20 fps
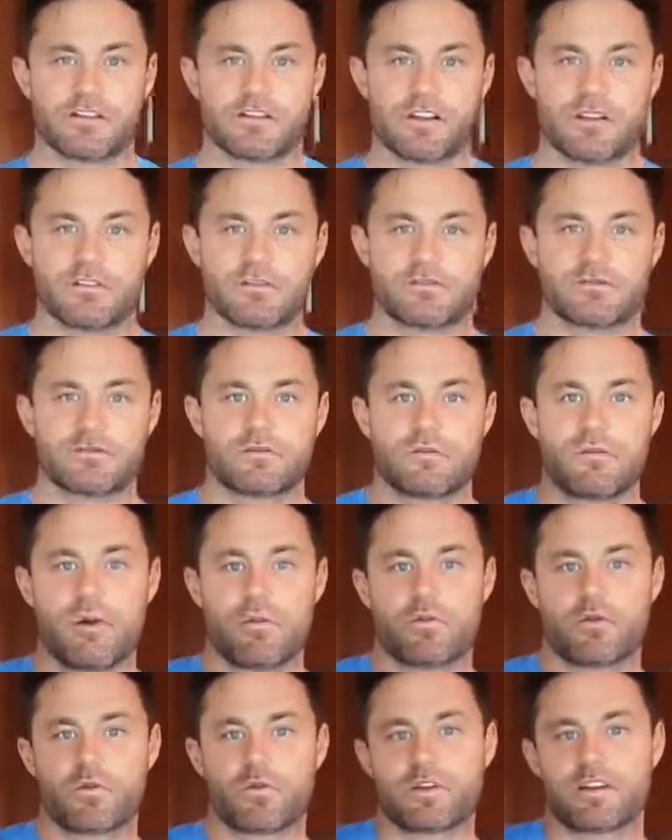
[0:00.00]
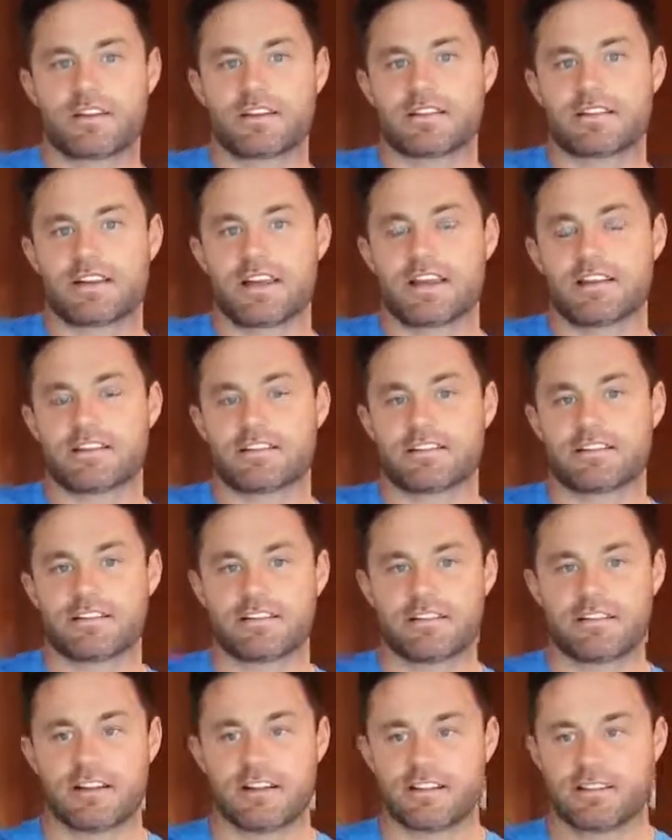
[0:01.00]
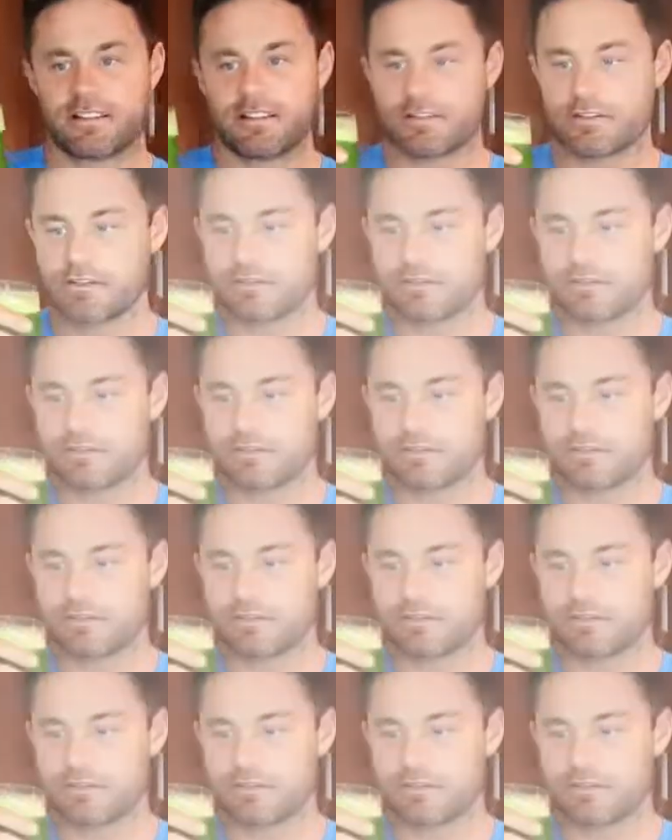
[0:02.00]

So remember, we're in this together. I'll see you